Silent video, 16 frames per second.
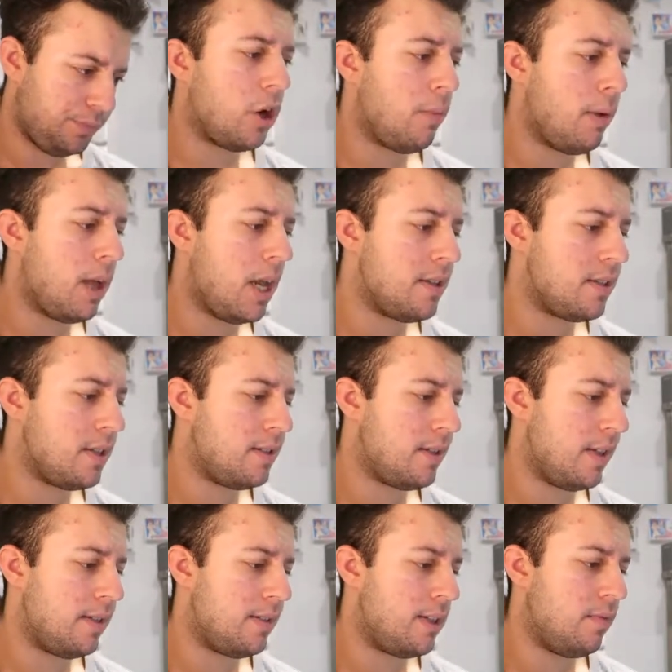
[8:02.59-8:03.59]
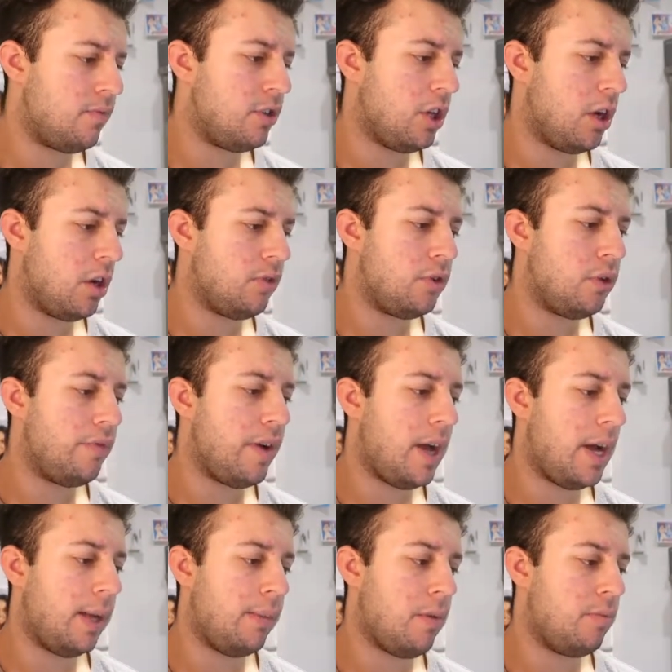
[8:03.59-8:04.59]
Comment is insensitive to those who
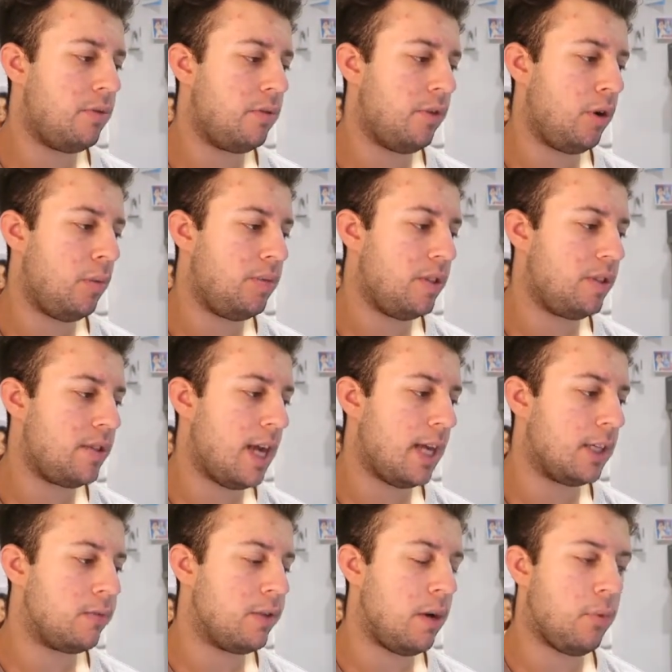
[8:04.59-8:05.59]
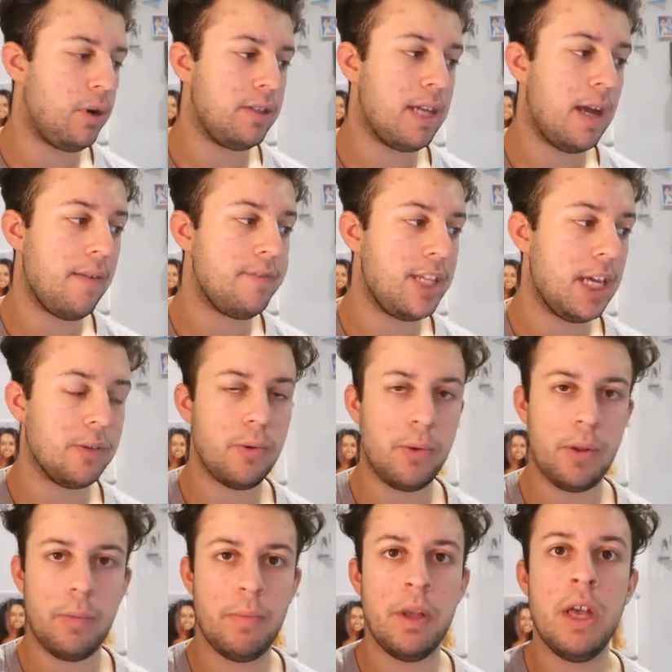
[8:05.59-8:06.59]
value members of the opposite sex without wanting to have sex
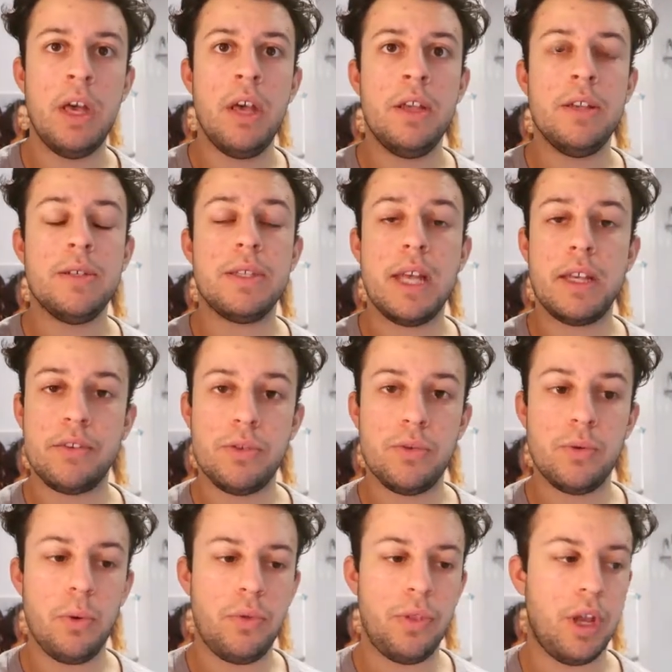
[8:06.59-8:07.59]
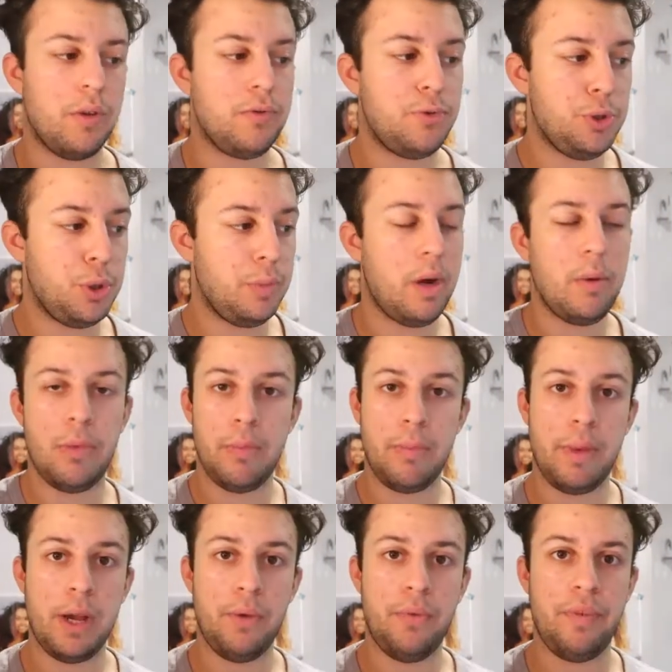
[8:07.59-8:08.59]
with them. So that's the sort of thing I was talking about with the
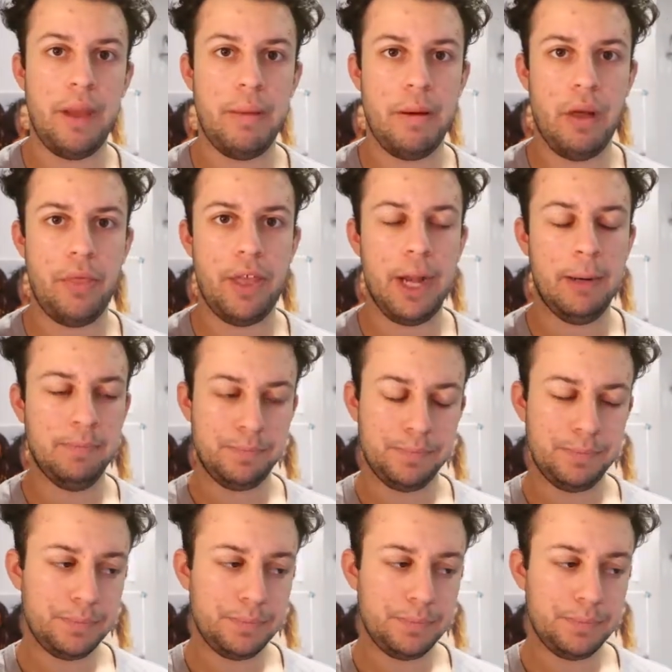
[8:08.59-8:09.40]
male-female thing.